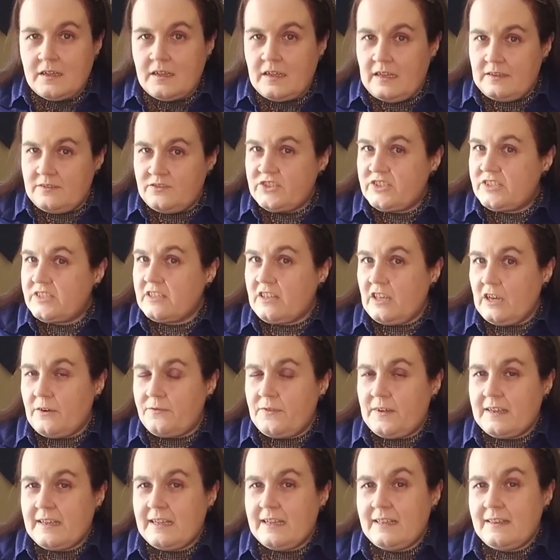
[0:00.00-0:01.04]
just to
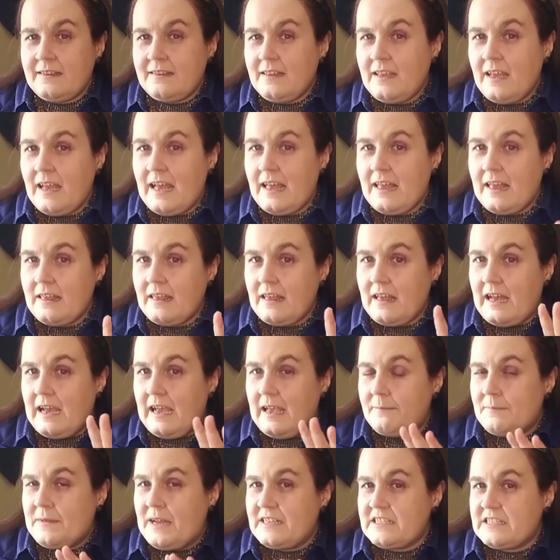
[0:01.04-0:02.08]
clarify again, I
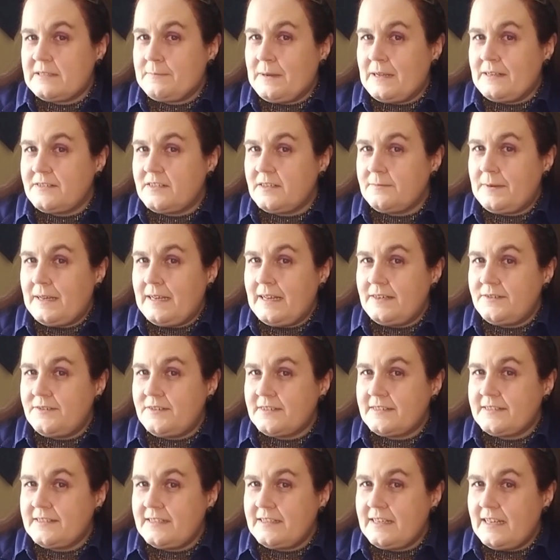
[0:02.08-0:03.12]
am not sponsored by
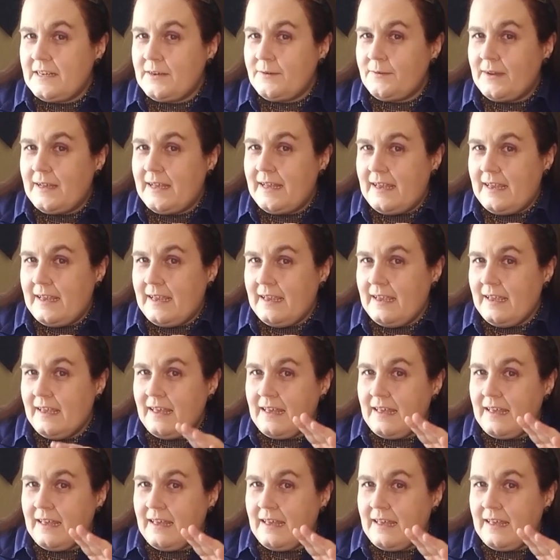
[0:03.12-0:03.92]
Hendrick's in any way.